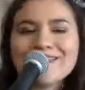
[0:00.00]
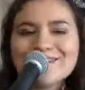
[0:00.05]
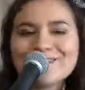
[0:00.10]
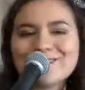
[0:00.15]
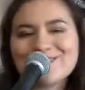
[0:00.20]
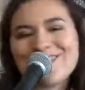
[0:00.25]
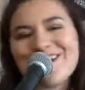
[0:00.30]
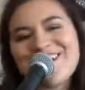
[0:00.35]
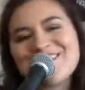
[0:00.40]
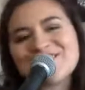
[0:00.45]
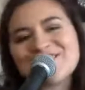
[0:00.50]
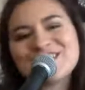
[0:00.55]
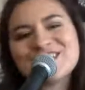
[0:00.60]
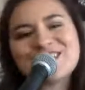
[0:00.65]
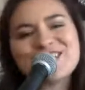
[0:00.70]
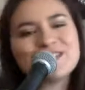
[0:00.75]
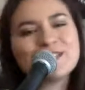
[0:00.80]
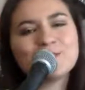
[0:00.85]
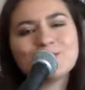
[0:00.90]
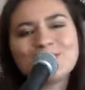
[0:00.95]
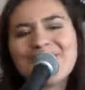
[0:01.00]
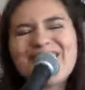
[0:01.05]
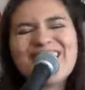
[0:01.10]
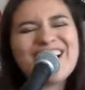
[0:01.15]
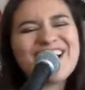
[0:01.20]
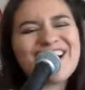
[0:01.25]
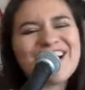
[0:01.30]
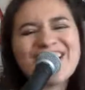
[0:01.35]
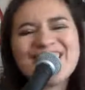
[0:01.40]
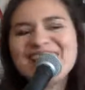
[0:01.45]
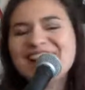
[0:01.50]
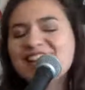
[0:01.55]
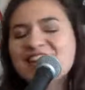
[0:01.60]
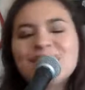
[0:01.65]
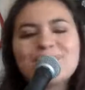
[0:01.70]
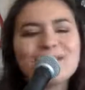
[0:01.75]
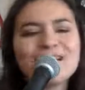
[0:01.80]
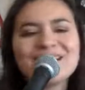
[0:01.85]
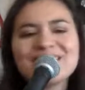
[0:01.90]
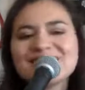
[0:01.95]
So I'm just
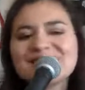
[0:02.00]
biding my